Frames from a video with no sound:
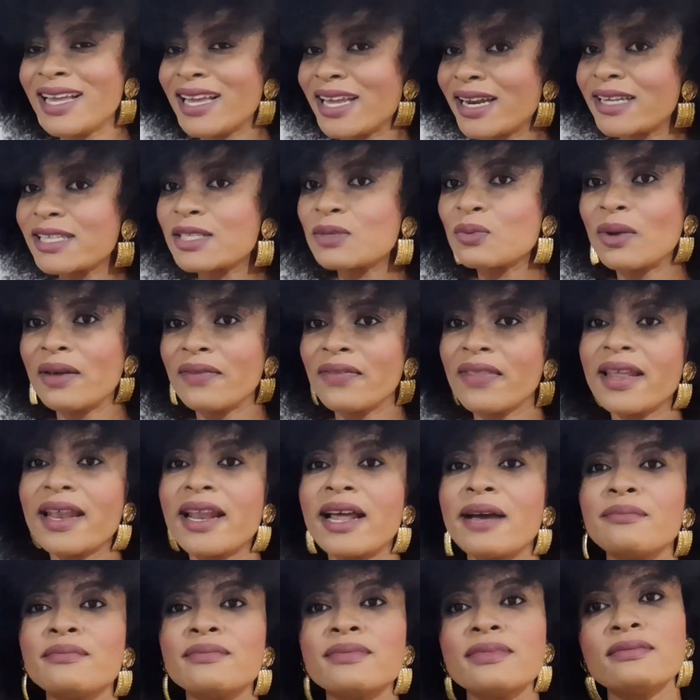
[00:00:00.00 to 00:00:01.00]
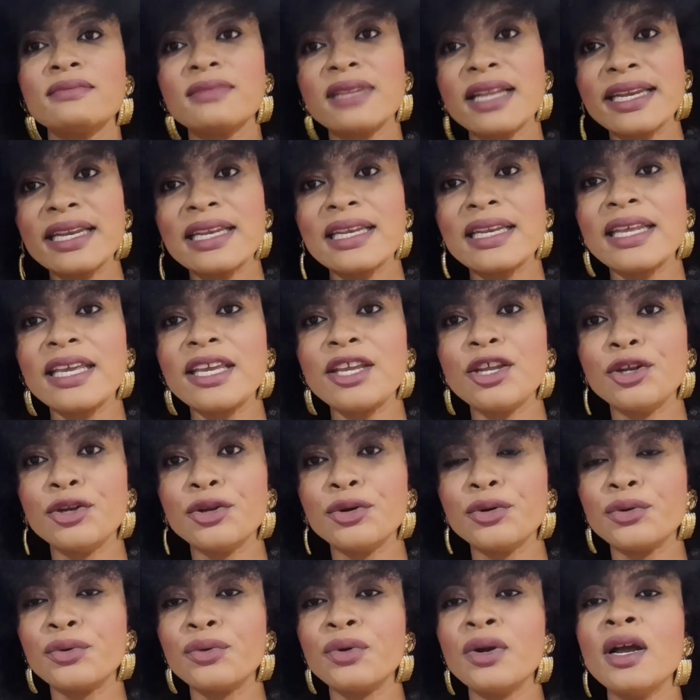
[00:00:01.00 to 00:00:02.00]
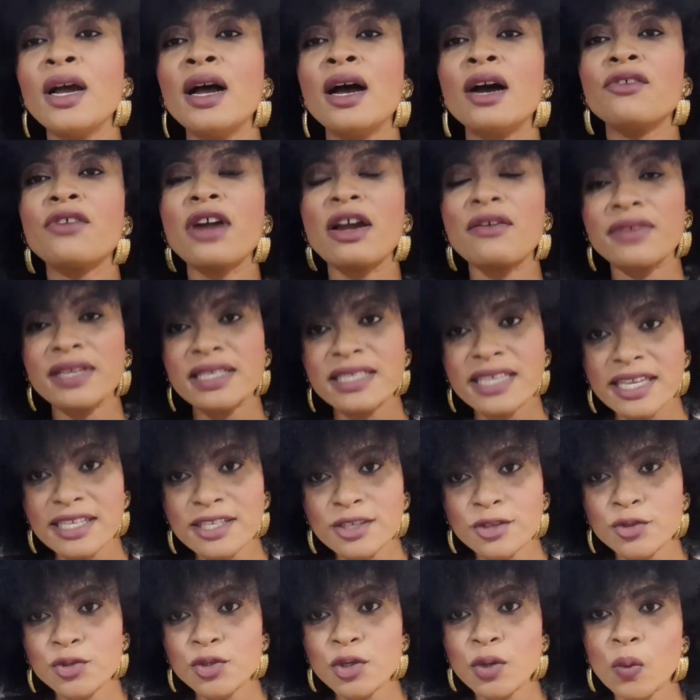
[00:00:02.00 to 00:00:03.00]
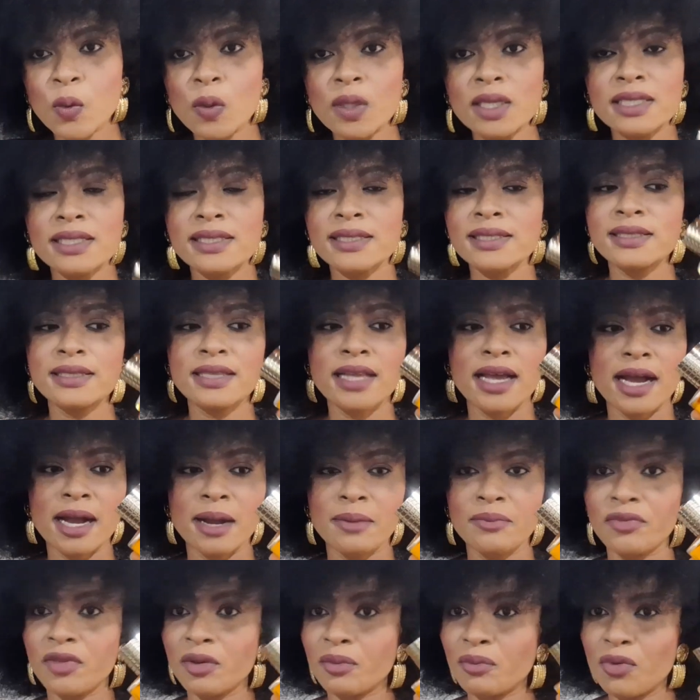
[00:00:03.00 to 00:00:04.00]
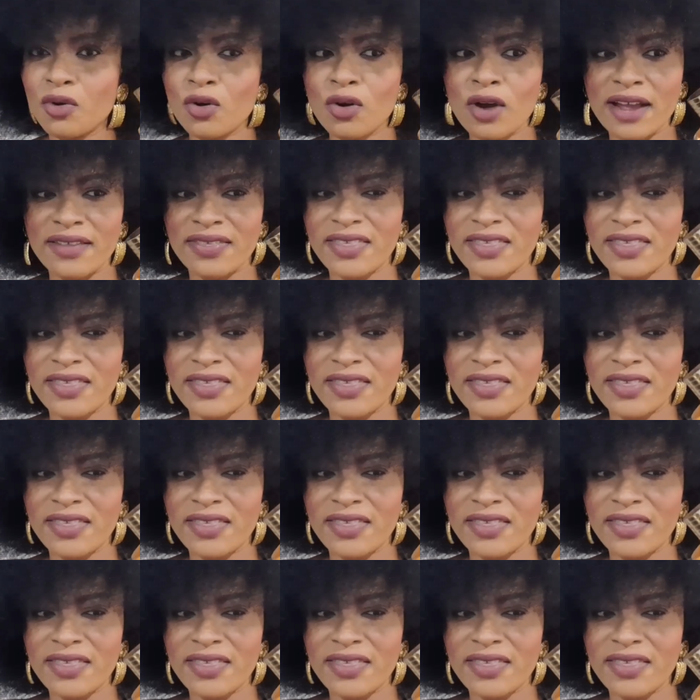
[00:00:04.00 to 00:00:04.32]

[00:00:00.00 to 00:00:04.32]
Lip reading: It is one that I'm lately, you know, gravitating towards the more.